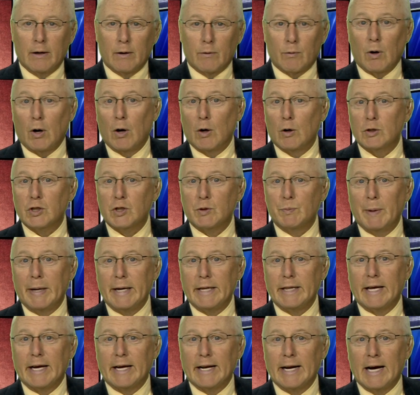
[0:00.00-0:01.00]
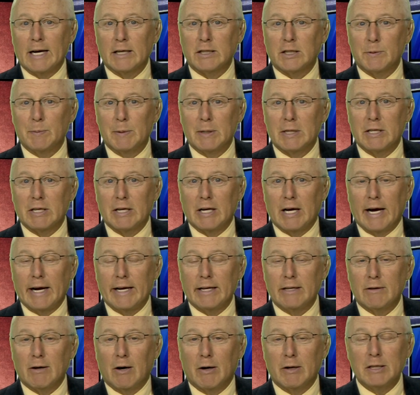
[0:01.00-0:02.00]
Gross made the announcement
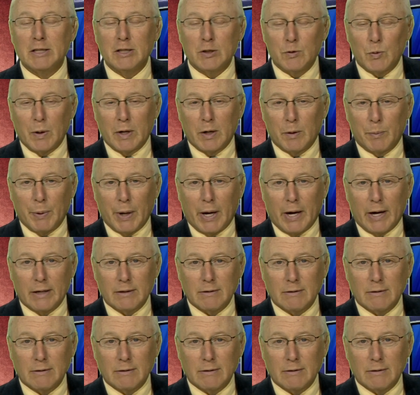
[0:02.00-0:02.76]
tonight on his Twitter page.